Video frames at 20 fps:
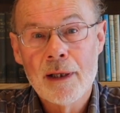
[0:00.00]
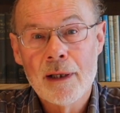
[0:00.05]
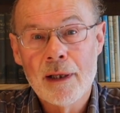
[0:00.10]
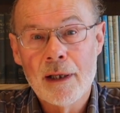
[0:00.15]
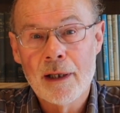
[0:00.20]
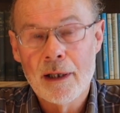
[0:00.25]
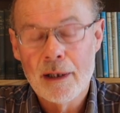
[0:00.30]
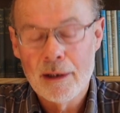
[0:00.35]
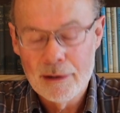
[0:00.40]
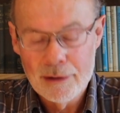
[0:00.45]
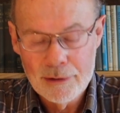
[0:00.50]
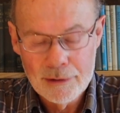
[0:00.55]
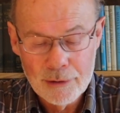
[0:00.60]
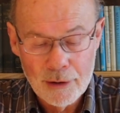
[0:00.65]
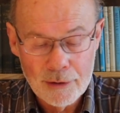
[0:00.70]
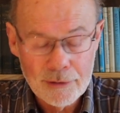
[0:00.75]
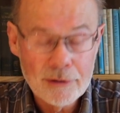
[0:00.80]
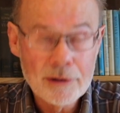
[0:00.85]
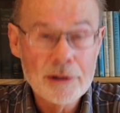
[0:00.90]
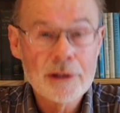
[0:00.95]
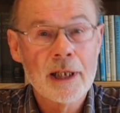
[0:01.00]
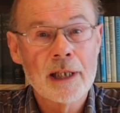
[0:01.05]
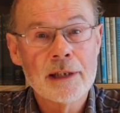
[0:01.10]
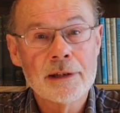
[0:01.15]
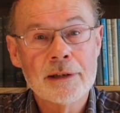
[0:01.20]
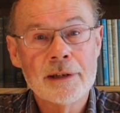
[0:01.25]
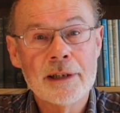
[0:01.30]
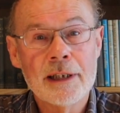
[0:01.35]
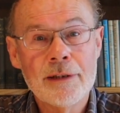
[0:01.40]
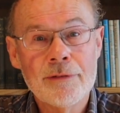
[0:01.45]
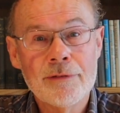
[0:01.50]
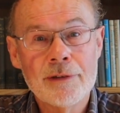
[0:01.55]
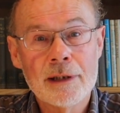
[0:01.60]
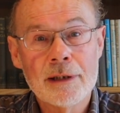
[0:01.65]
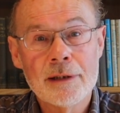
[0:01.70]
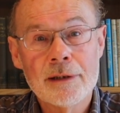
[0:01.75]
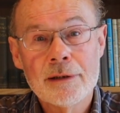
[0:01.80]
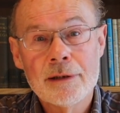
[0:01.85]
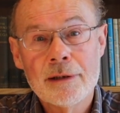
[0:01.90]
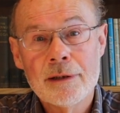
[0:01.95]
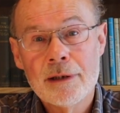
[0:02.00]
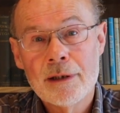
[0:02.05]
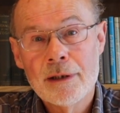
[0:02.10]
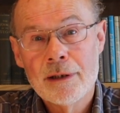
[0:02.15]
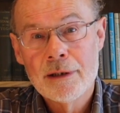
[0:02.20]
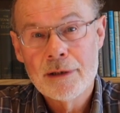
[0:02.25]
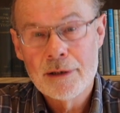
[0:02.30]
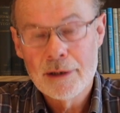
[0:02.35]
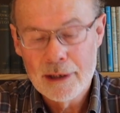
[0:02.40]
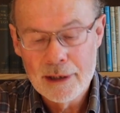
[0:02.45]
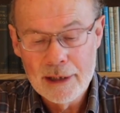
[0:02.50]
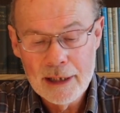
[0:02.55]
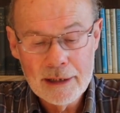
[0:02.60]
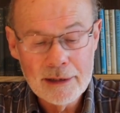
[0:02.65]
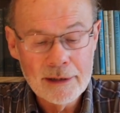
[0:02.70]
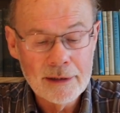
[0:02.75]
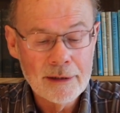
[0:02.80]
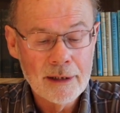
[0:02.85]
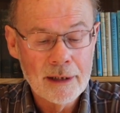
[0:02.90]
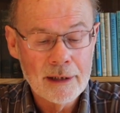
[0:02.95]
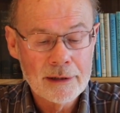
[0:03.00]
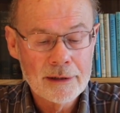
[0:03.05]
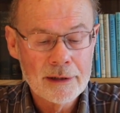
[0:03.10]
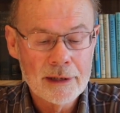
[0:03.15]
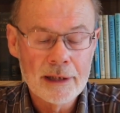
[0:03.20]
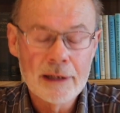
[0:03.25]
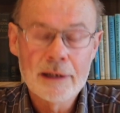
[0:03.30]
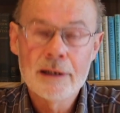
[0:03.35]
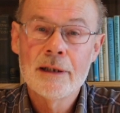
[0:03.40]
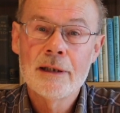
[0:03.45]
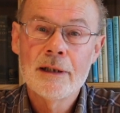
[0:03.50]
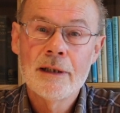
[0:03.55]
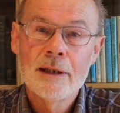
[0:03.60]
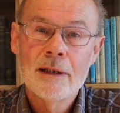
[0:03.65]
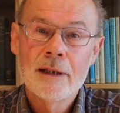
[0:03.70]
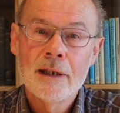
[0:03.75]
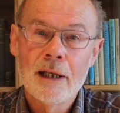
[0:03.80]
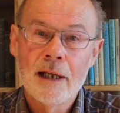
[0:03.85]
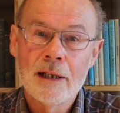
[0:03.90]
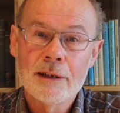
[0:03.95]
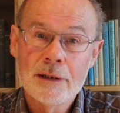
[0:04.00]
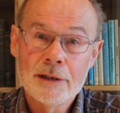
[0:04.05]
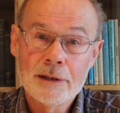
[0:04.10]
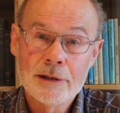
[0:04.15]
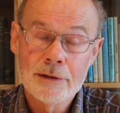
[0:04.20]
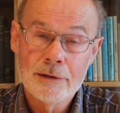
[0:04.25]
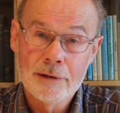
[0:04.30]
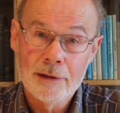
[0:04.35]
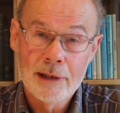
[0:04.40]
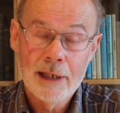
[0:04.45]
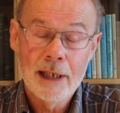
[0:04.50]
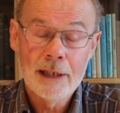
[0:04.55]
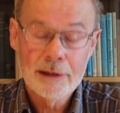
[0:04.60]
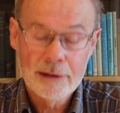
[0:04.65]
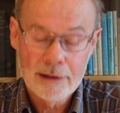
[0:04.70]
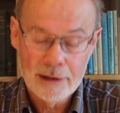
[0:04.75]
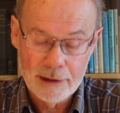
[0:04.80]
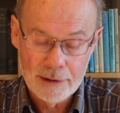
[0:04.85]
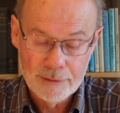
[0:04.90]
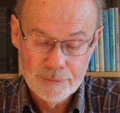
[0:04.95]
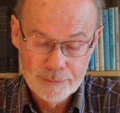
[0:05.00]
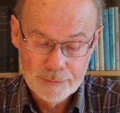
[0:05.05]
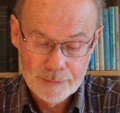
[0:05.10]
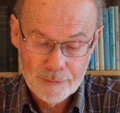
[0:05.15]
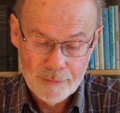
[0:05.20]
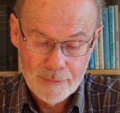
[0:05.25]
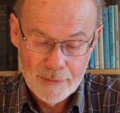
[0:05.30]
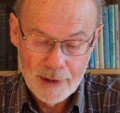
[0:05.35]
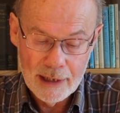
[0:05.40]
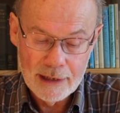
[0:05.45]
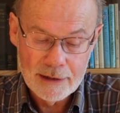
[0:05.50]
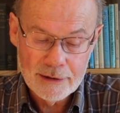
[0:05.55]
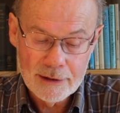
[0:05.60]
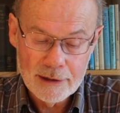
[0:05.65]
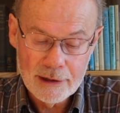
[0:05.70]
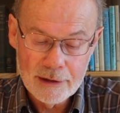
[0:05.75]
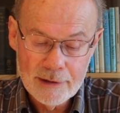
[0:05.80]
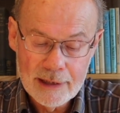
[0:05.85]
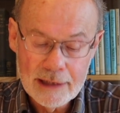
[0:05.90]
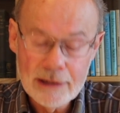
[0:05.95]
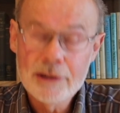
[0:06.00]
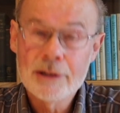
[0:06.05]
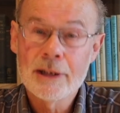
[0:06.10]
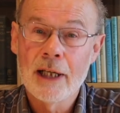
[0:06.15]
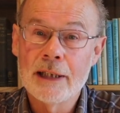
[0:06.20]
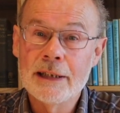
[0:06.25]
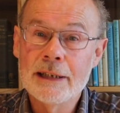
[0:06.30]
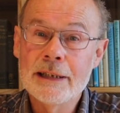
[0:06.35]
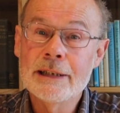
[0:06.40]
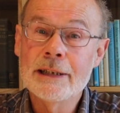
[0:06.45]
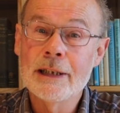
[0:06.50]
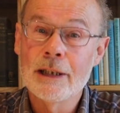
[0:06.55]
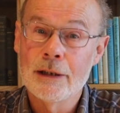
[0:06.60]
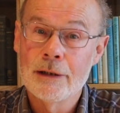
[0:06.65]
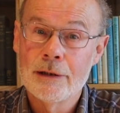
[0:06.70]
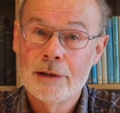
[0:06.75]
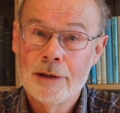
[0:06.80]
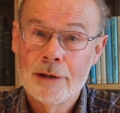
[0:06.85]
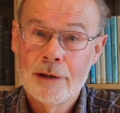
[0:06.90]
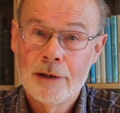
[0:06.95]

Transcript: northern Scandinavia, the Canadian Arctic and into Alaska is the Great Taiga